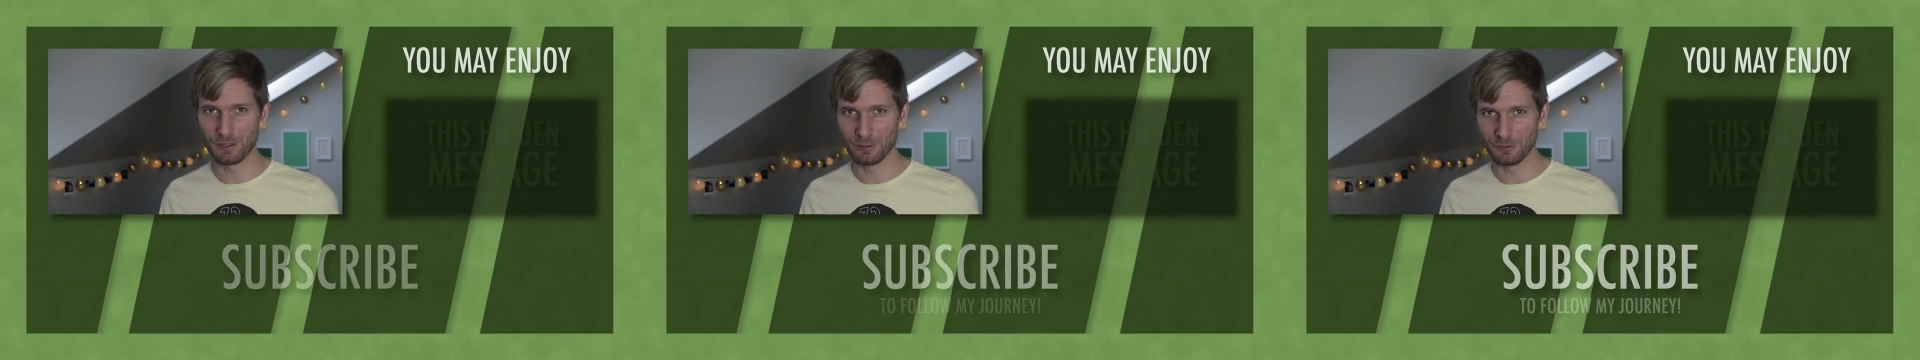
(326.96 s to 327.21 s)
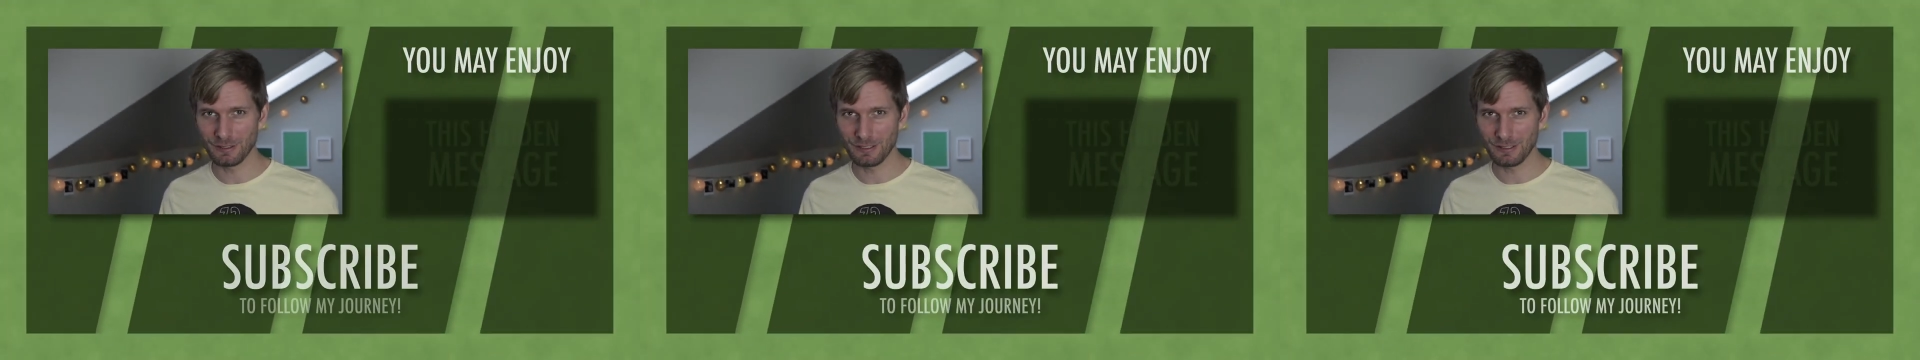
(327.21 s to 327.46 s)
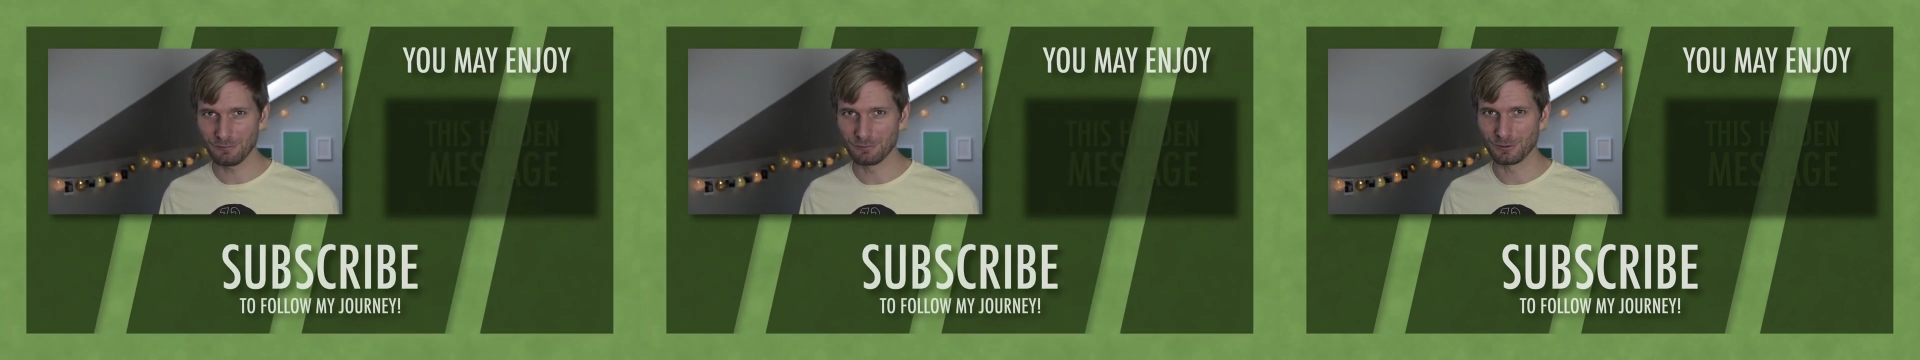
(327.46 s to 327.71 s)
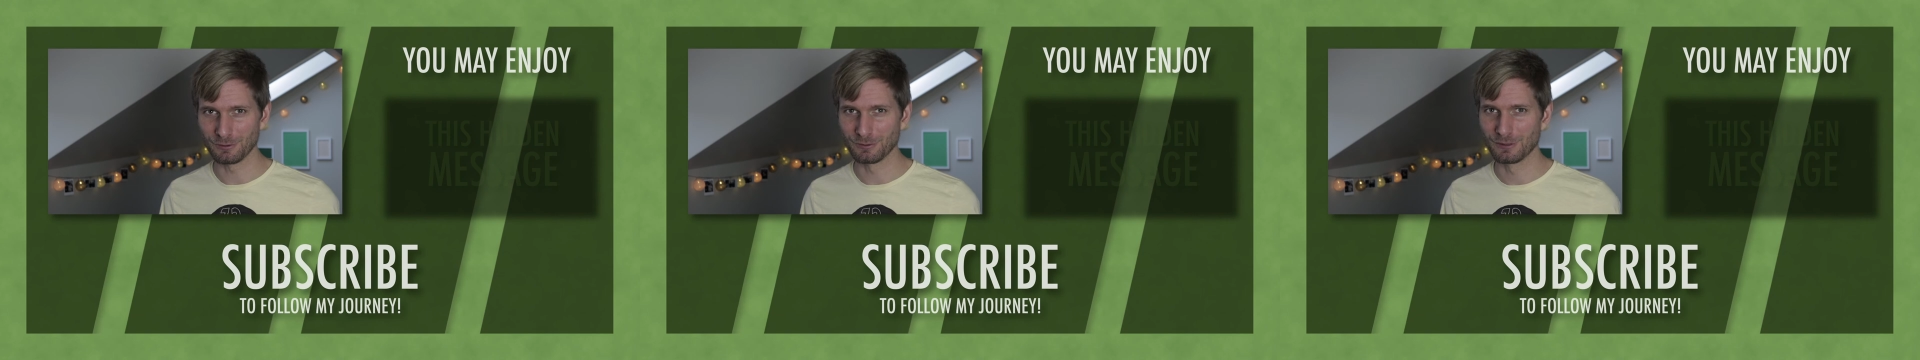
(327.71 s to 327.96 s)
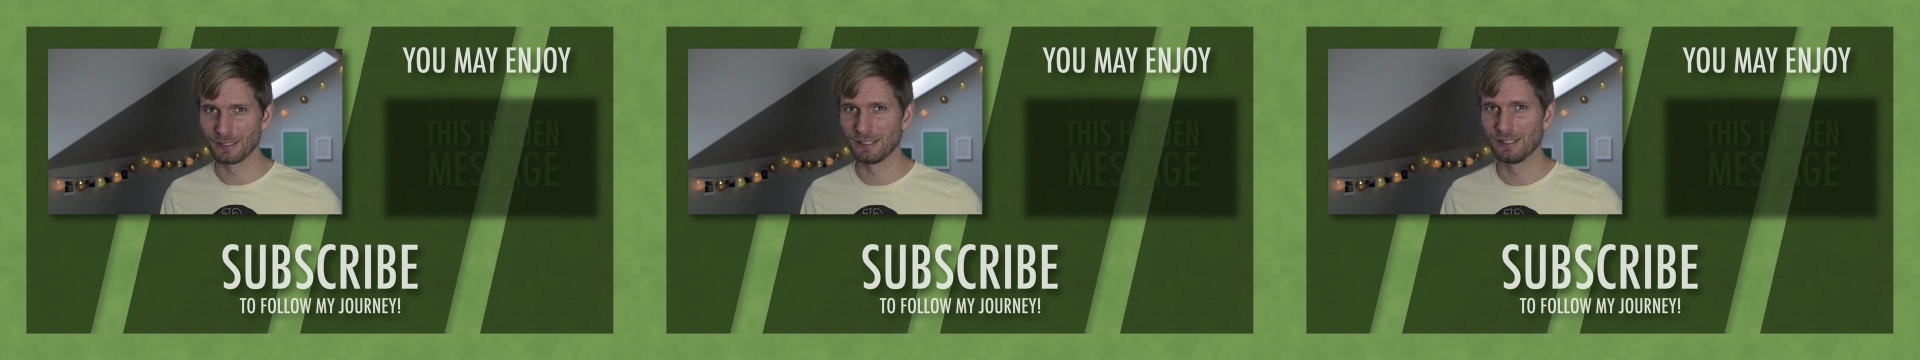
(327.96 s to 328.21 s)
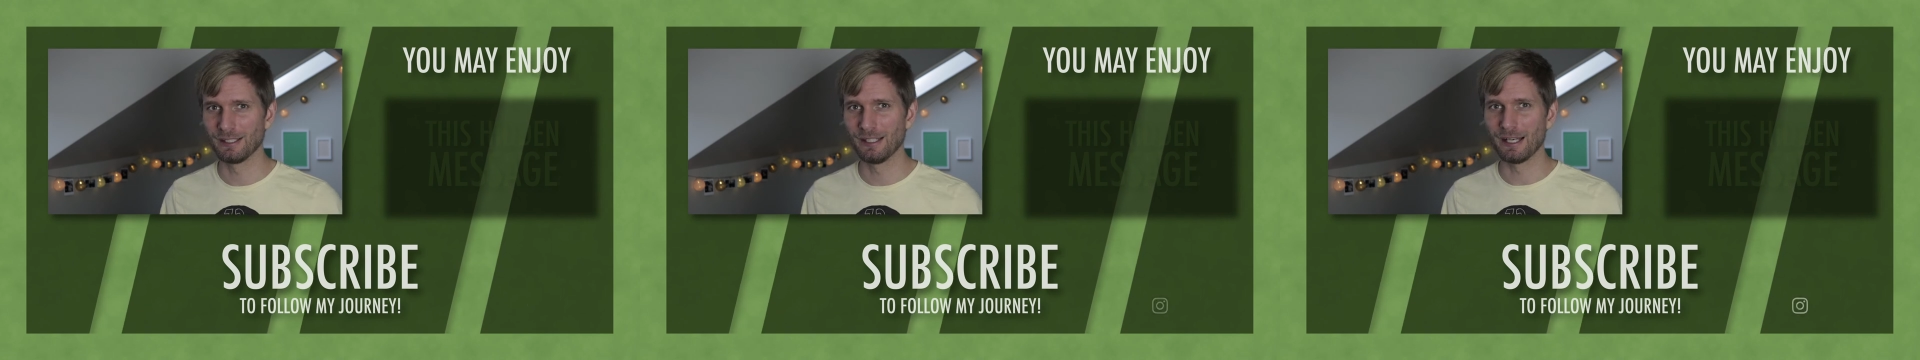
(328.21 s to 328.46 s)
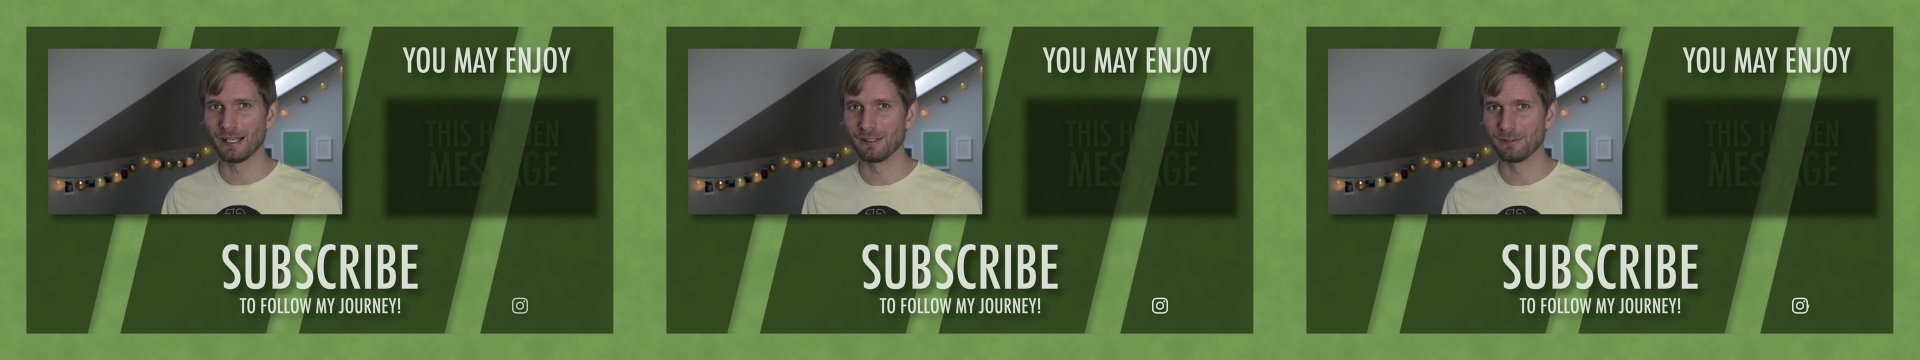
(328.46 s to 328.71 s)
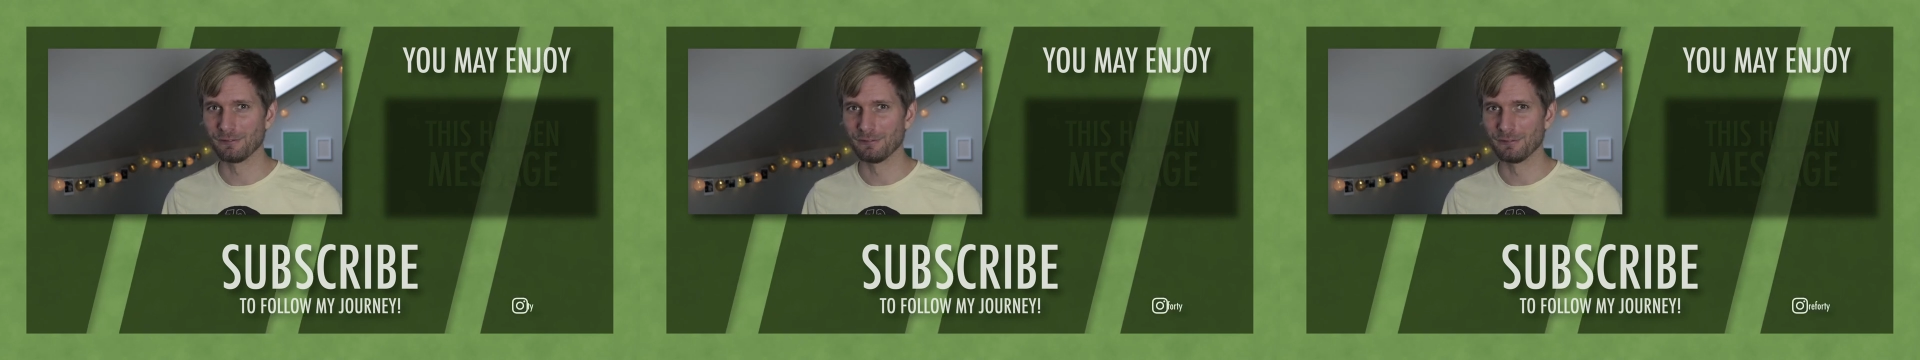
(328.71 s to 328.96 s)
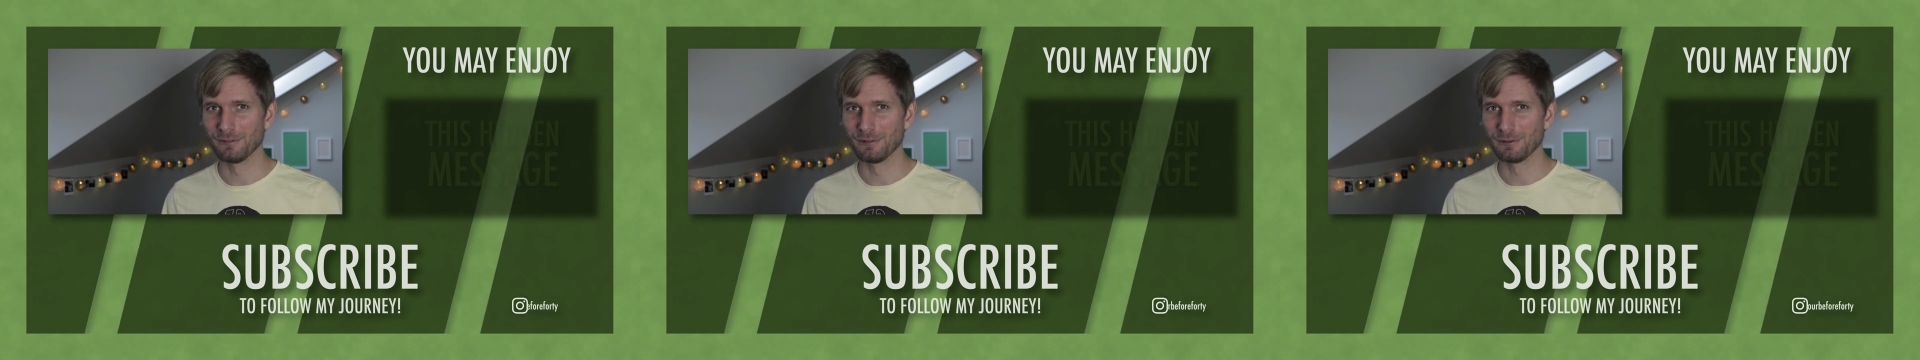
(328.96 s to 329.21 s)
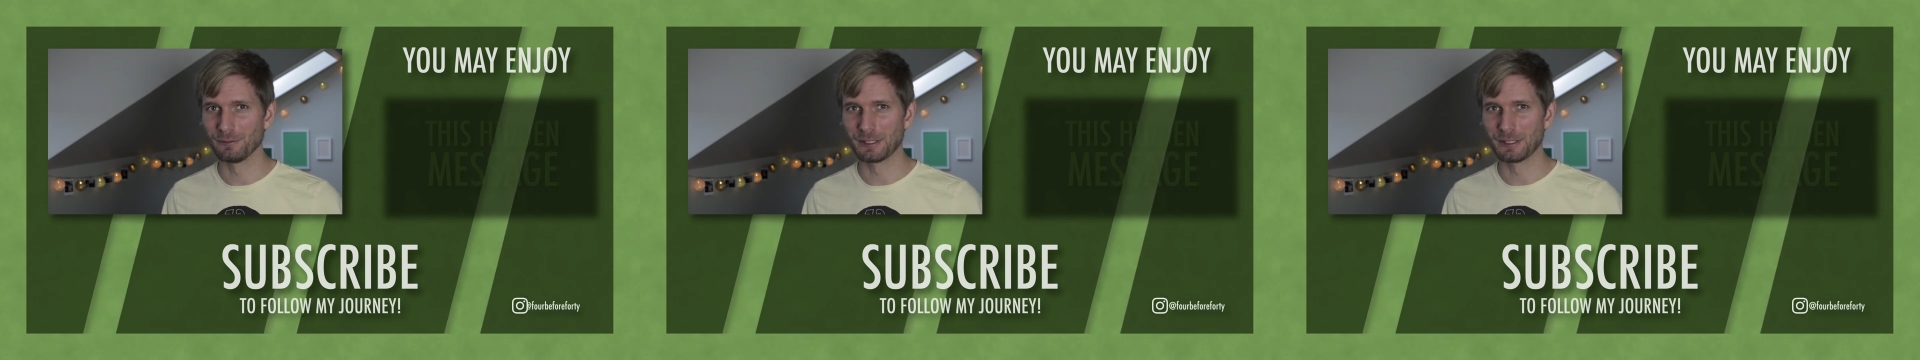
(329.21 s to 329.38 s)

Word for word: theory, if you have uh,